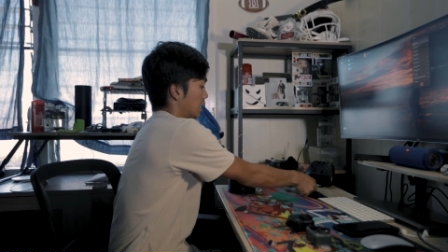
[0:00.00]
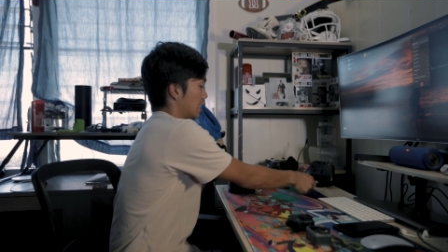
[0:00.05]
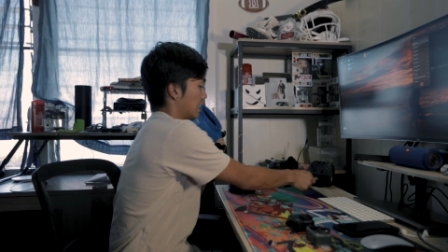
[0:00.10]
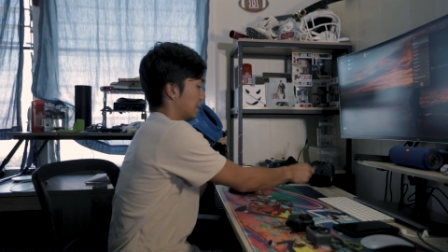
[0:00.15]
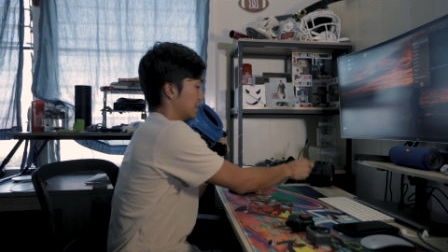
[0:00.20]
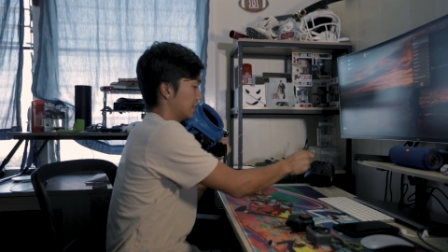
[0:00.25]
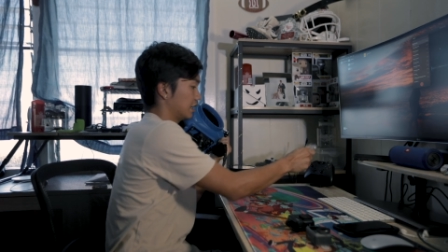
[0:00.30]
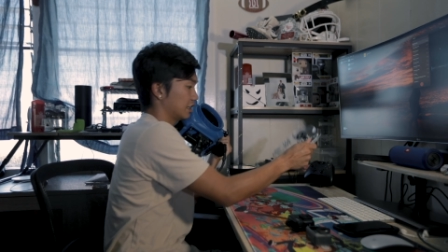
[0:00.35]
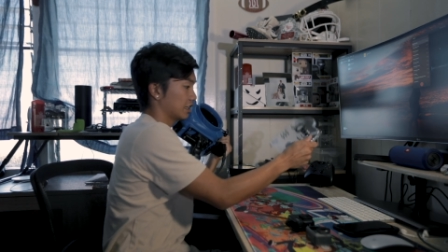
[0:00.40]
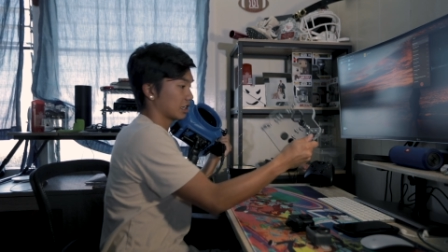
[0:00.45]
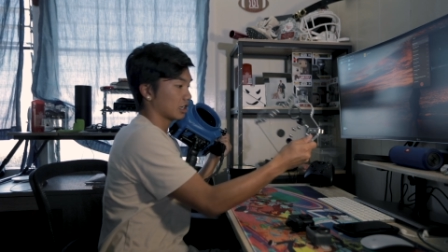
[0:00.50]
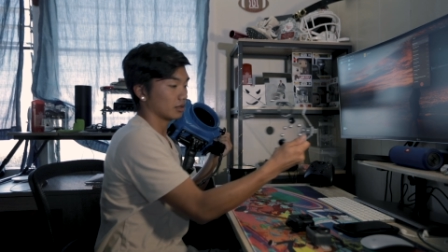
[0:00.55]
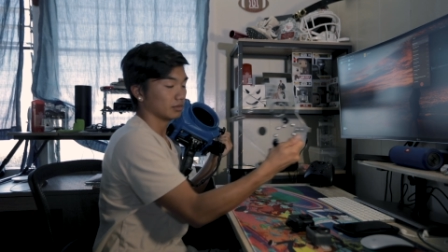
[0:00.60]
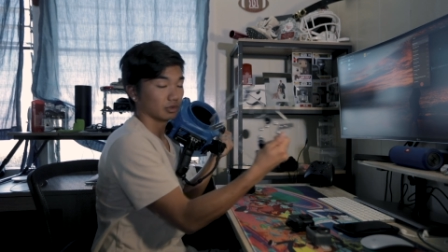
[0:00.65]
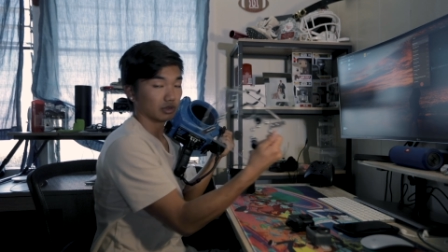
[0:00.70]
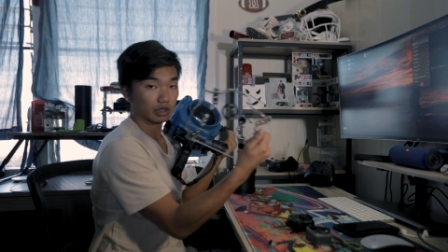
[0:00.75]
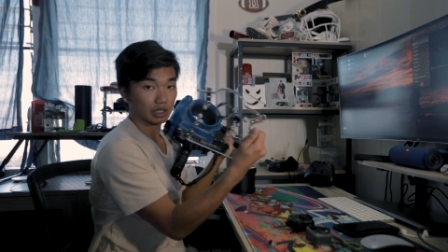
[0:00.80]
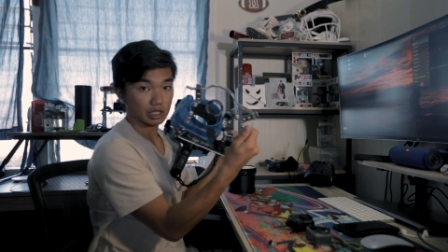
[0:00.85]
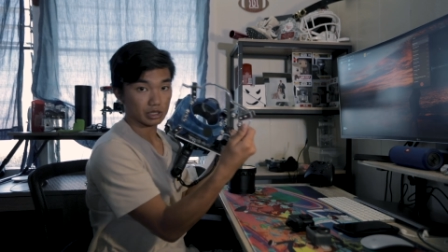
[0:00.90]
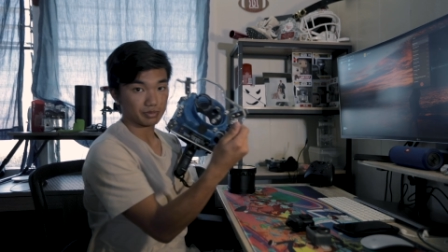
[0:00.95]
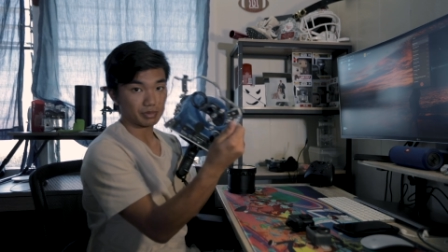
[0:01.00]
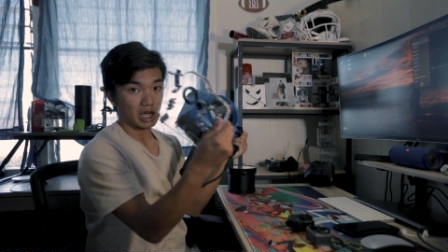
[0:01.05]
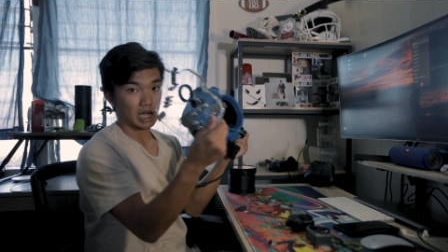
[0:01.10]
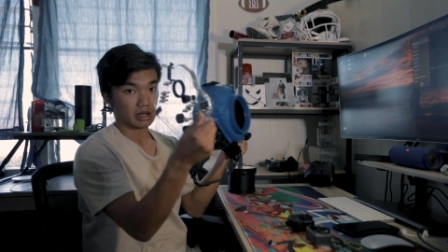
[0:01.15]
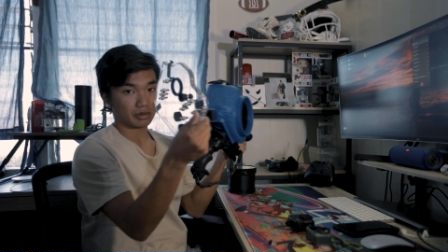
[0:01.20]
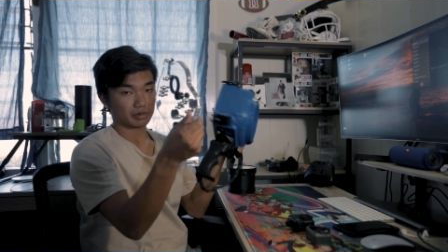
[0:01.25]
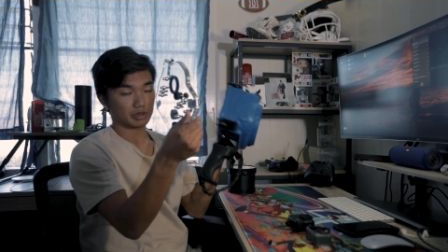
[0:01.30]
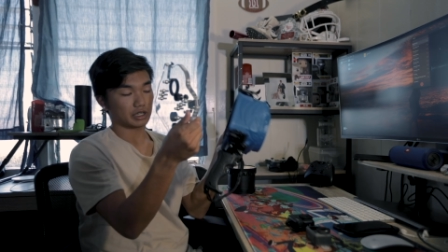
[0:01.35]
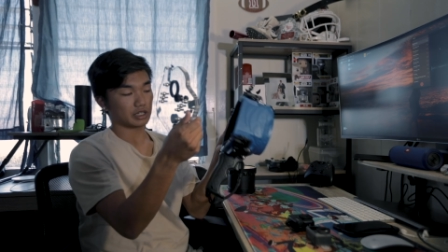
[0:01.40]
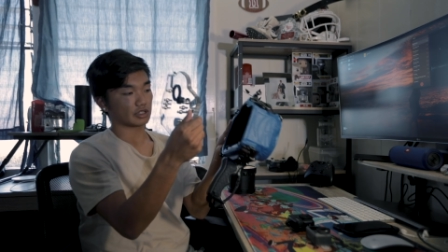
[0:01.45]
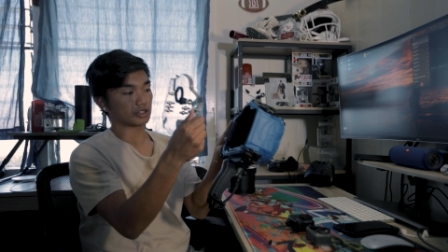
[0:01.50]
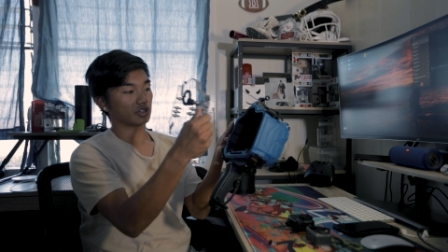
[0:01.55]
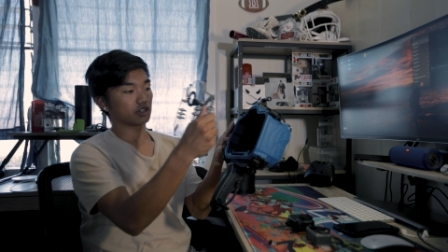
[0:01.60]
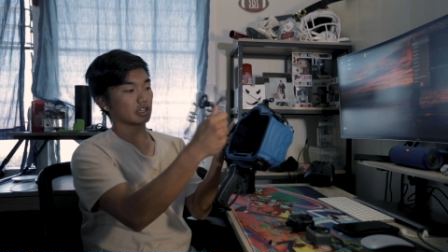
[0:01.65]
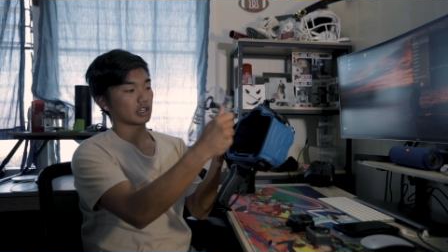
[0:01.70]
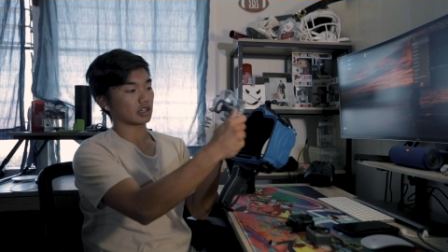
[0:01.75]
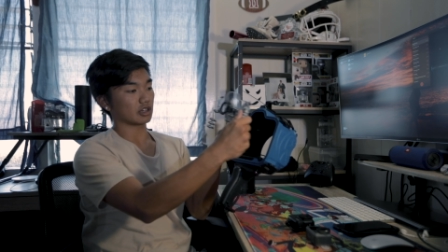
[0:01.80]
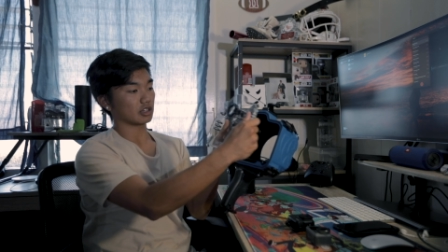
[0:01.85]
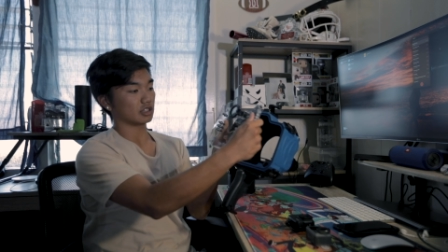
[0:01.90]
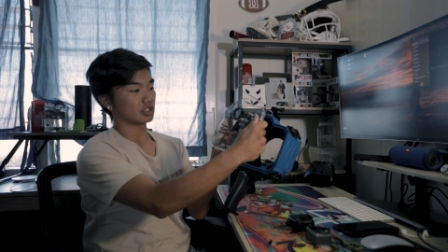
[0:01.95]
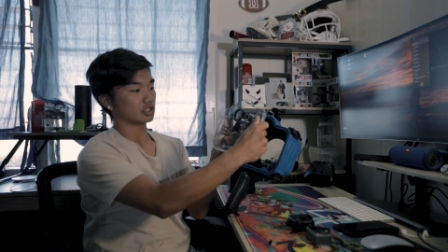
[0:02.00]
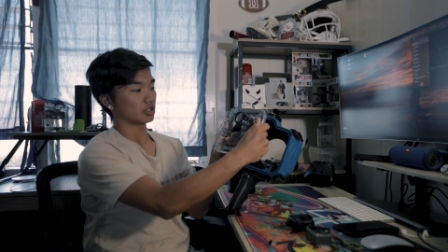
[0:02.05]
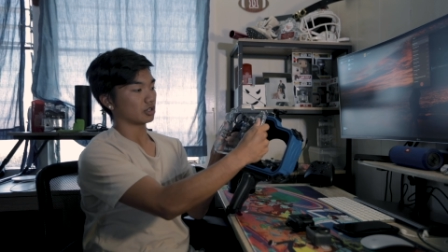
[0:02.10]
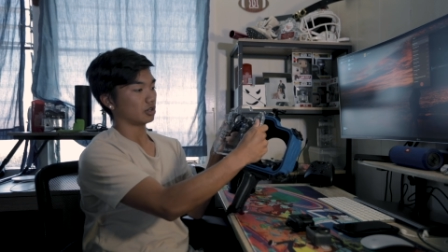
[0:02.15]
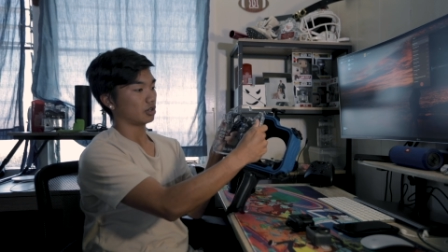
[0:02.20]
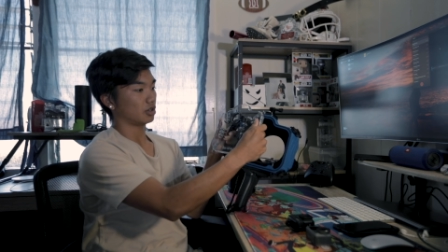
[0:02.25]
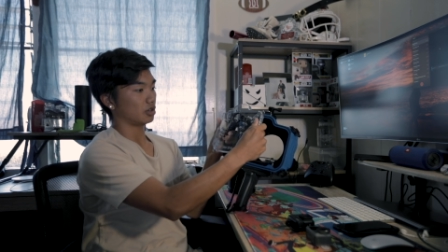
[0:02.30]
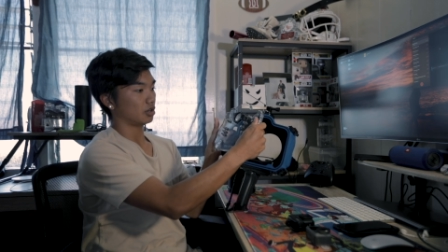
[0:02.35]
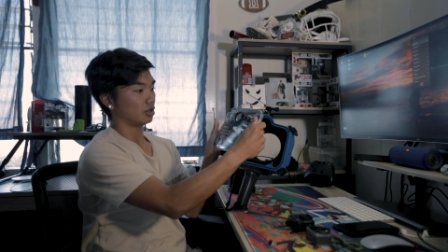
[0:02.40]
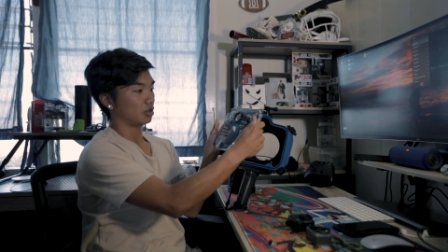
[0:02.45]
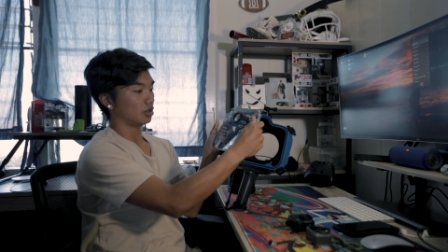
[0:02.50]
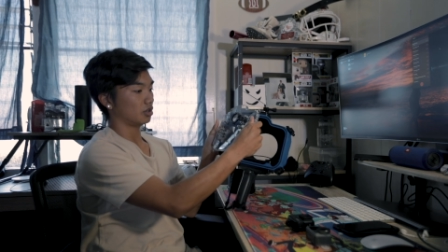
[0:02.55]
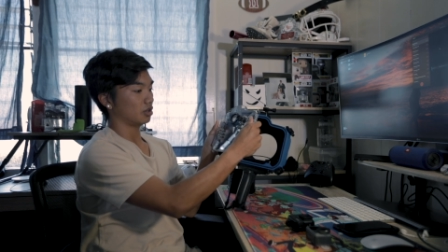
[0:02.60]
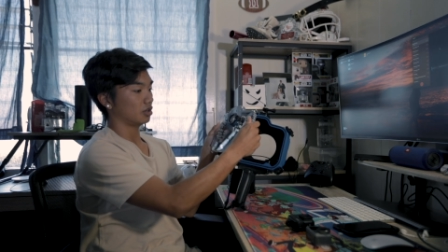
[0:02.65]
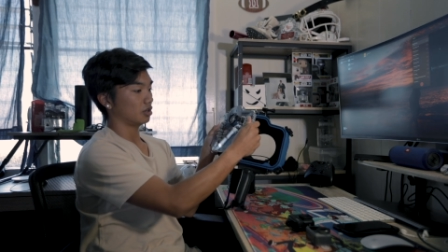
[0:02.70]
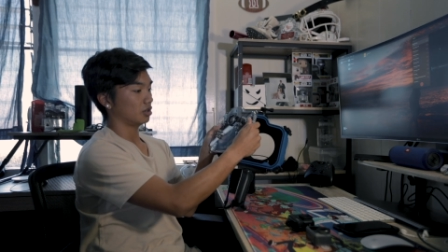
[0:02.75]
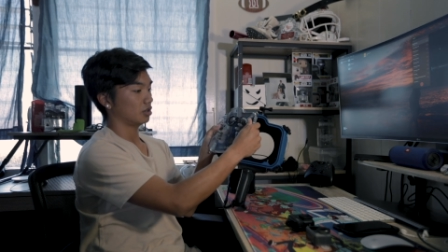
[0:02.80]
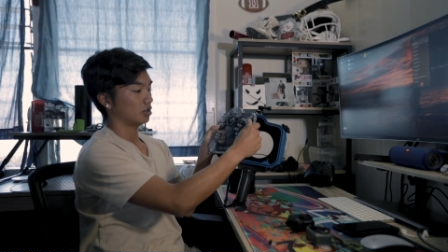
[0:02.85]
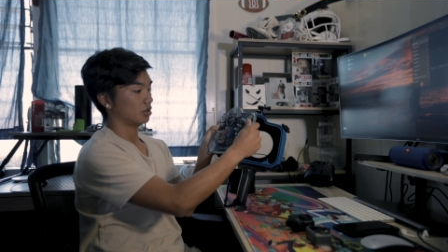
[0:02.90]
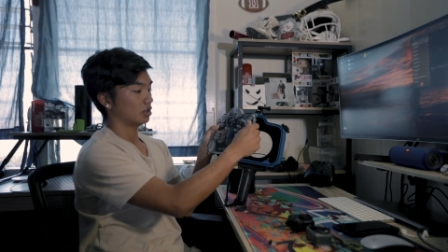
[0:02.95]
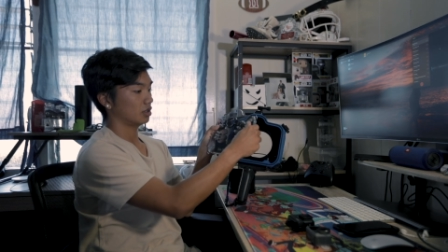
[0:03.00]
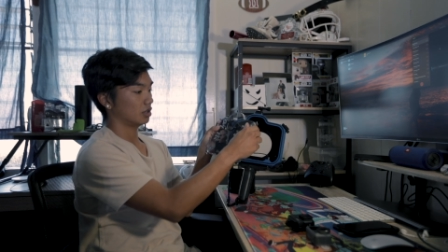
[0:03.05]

And then it comes with this backplate so you can control